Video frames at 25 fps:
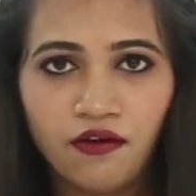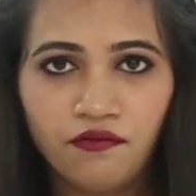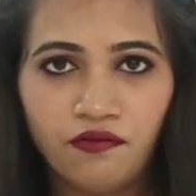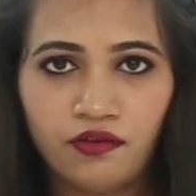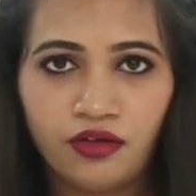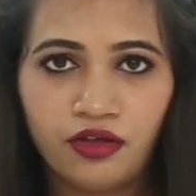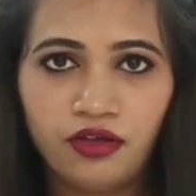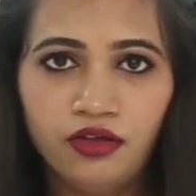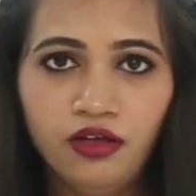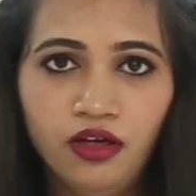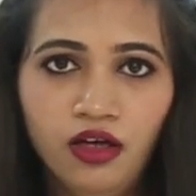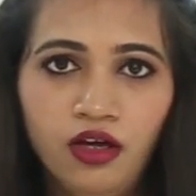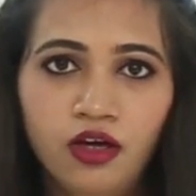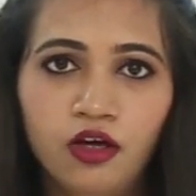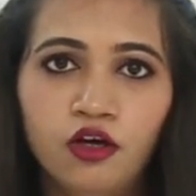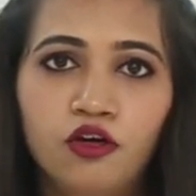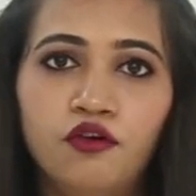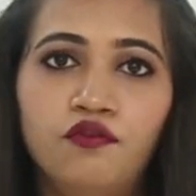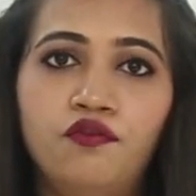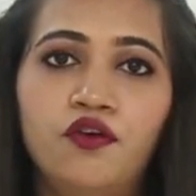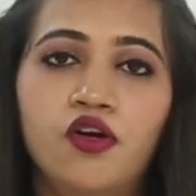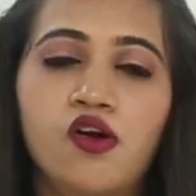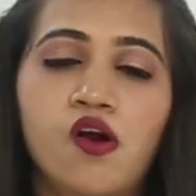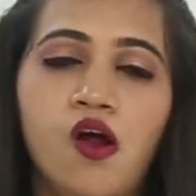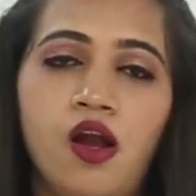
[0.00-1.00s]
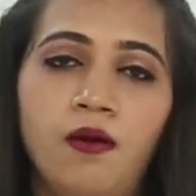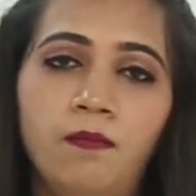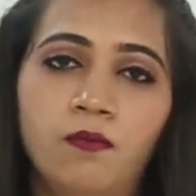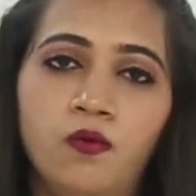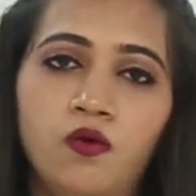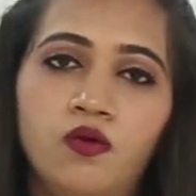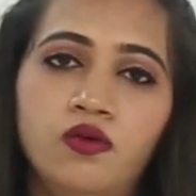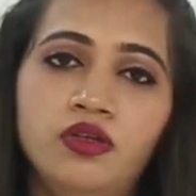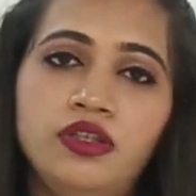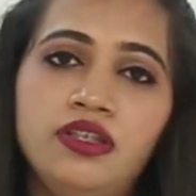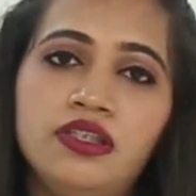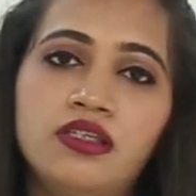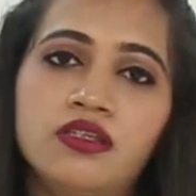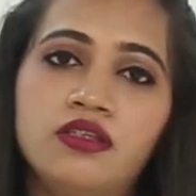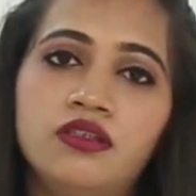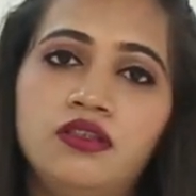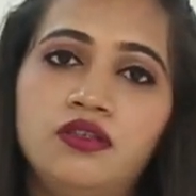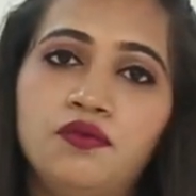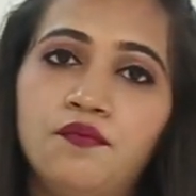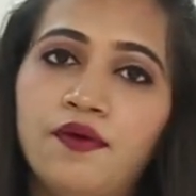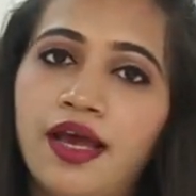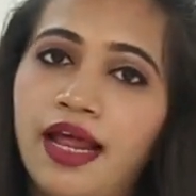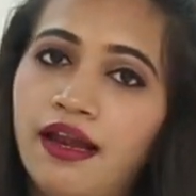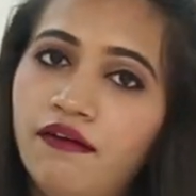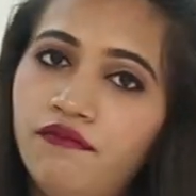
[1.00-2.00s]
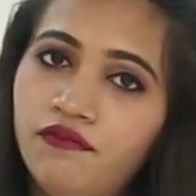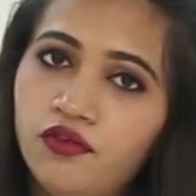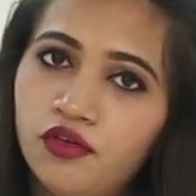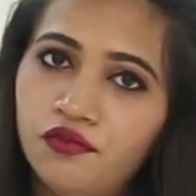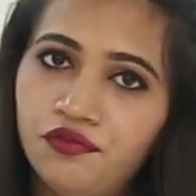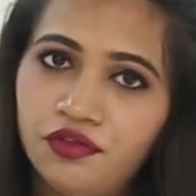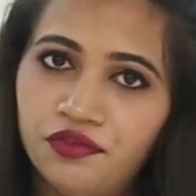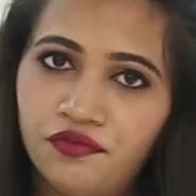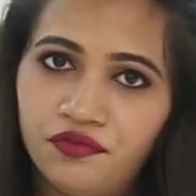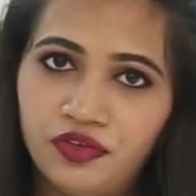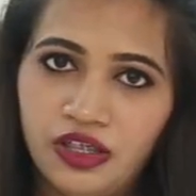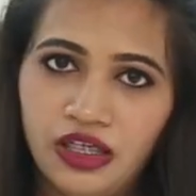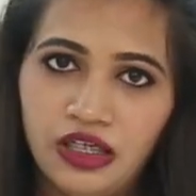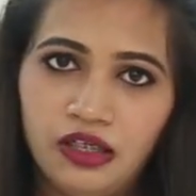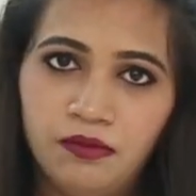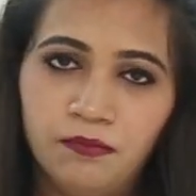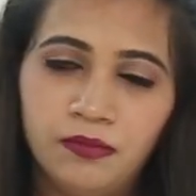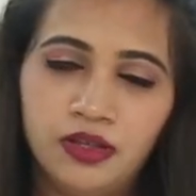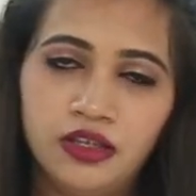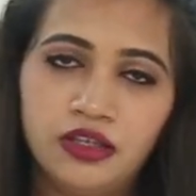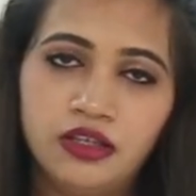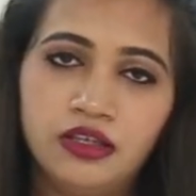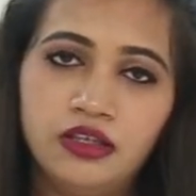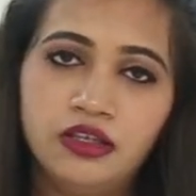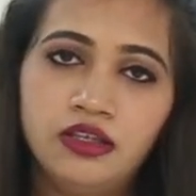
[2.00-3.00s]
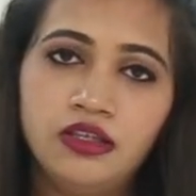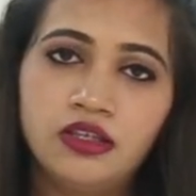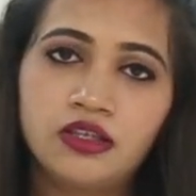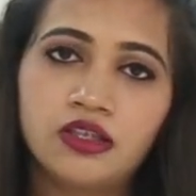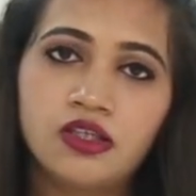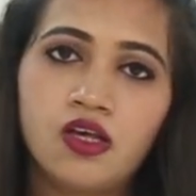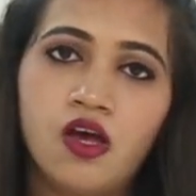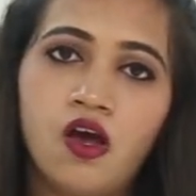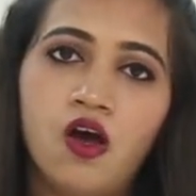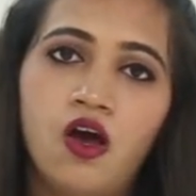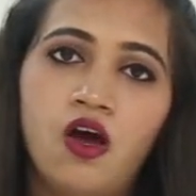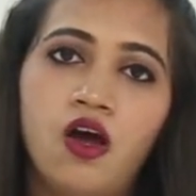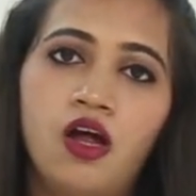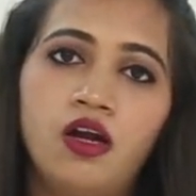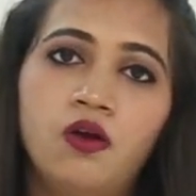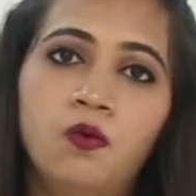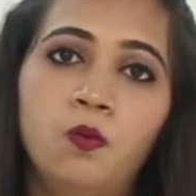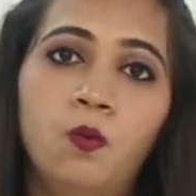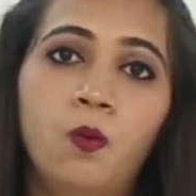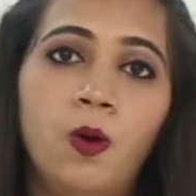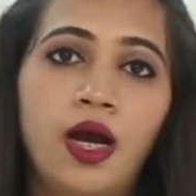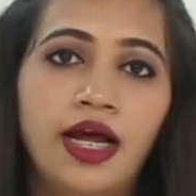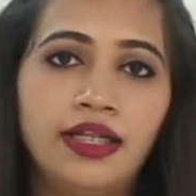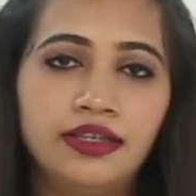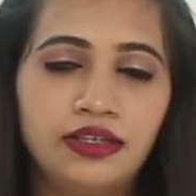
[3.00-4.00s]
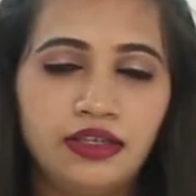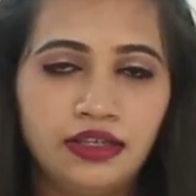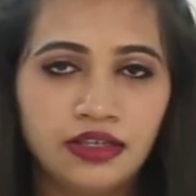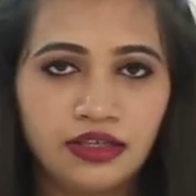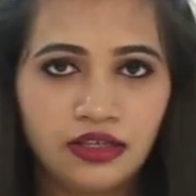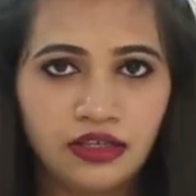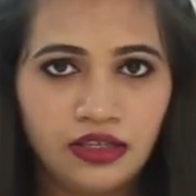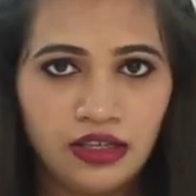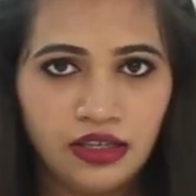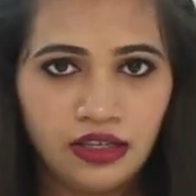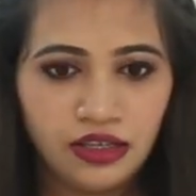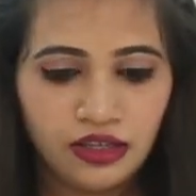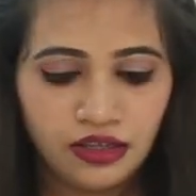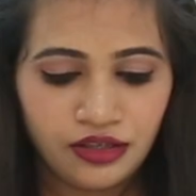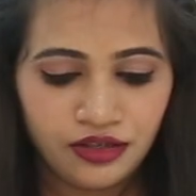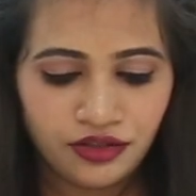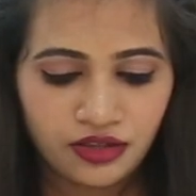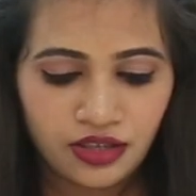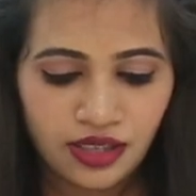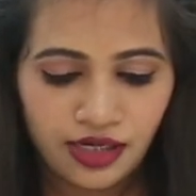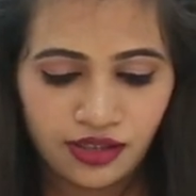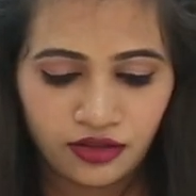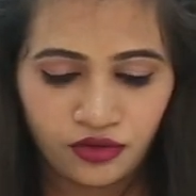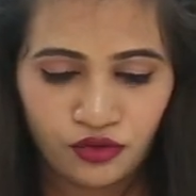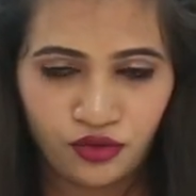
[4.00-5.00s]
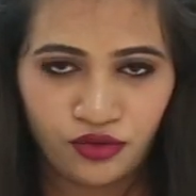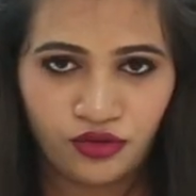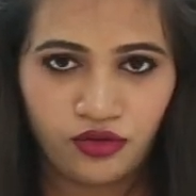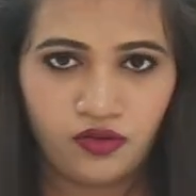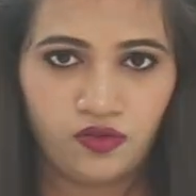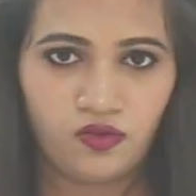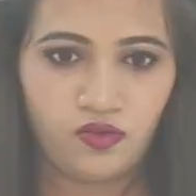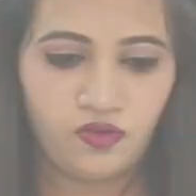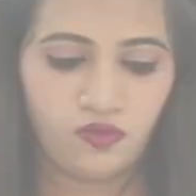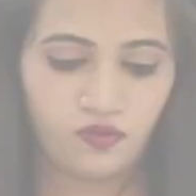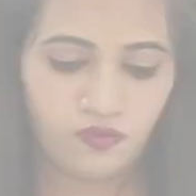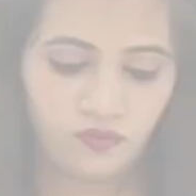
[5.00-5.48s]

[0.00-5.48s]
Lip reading: oven for almost 12 to 15 minutes on 160 degrees Celsius.